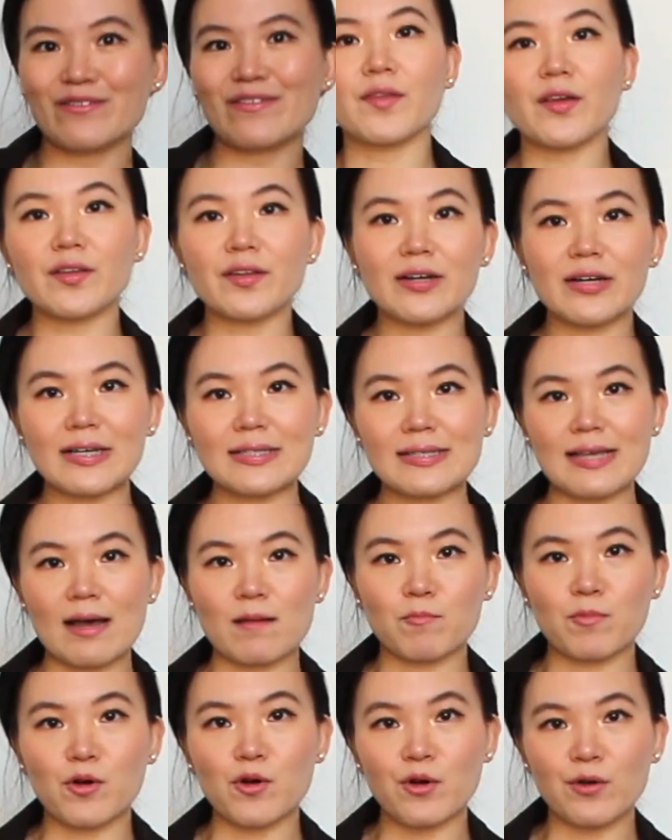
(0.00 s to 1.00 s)
Another
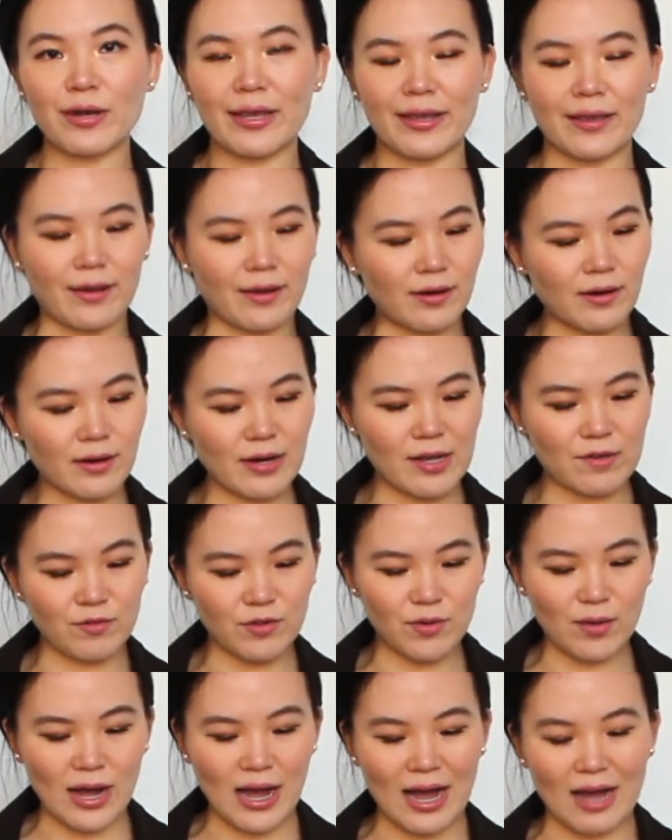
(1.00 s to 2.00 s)
example here, if
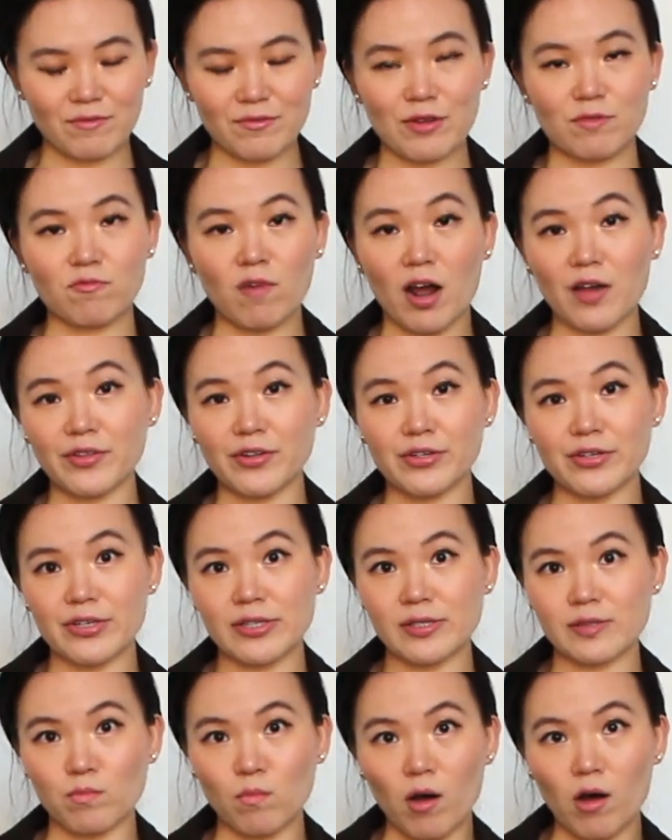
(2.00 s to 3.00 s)
you have a rather
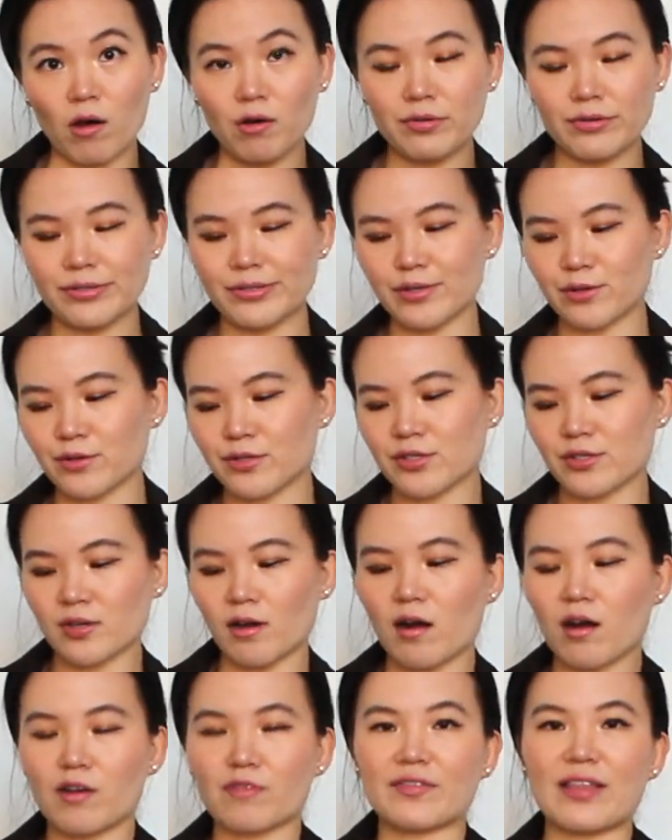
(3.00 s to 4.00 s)
small silk
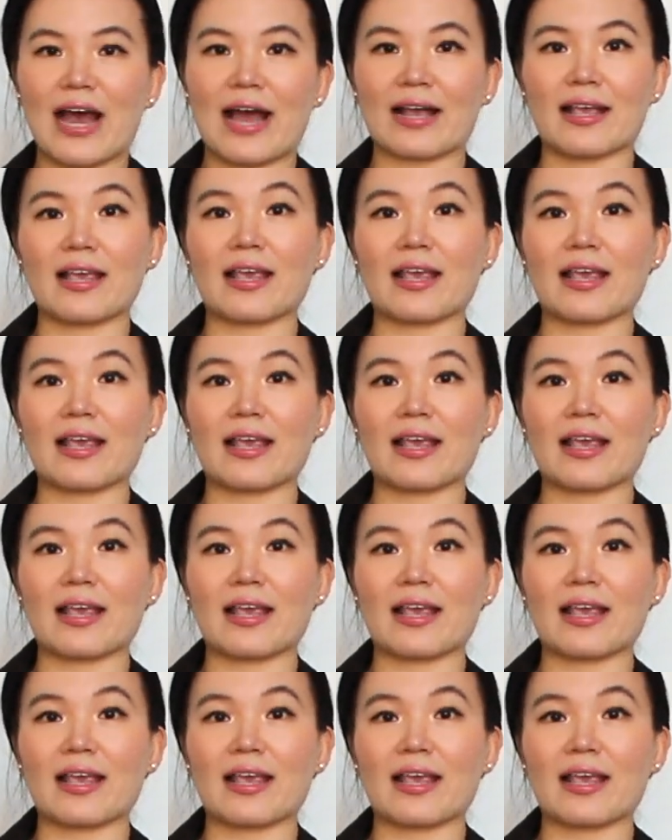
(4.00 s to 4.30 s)
scarf that